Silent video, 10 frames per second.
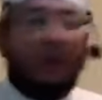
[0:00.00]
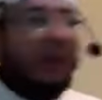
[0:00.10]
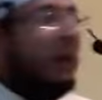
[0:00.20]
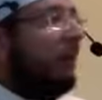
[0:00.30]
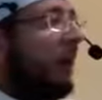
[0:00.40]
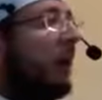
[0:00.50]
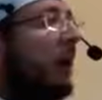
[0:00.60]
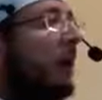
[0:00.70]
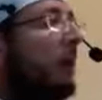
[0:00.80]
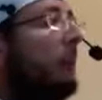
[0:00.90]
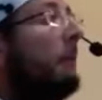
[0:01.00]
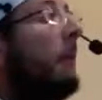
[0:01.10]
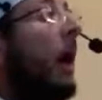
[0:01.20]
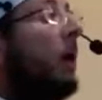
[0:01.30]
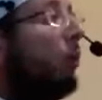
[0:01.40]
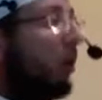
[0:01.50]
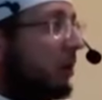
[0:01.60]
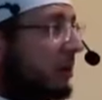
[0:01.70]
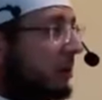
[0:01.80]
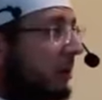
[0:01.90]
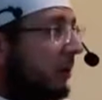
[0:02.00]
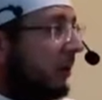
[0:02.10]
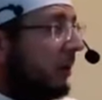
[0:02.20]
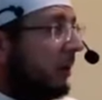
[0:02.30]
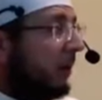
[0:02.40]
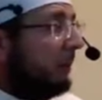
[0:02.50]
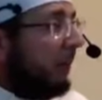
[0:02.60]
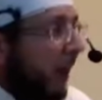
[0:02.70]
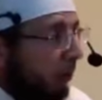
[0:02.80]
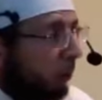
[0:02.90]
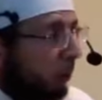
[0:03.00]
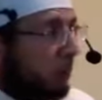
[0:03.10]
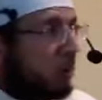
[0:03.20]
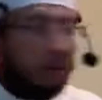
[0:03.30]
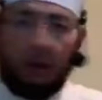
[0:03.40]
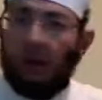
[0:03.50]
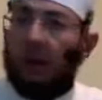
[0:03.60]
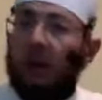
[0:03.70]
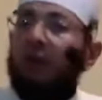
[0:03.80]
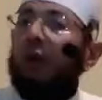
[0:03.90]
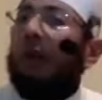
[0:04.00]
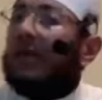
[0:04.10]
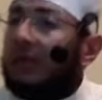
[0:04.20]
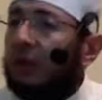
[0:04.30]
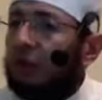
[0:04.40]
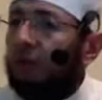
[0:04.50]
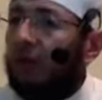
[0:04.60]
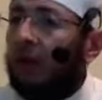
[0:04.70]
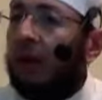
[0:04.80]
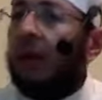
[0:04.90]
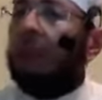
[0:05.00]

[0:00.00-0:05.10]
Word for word: Even my words, my words. If you listen to me